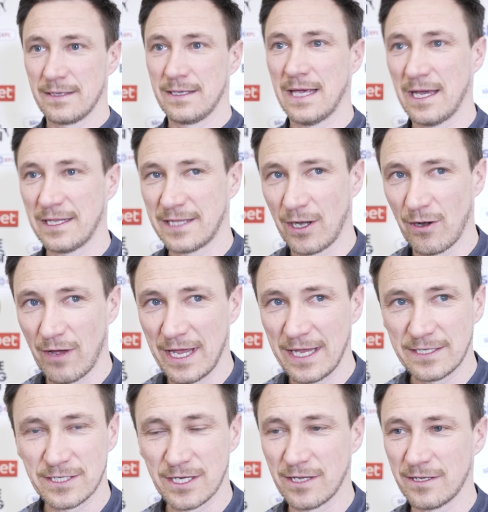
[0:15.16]
Yeah,
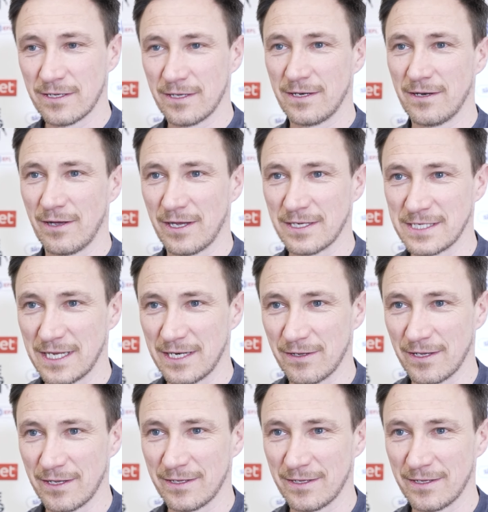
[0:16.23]
delighted to, like I said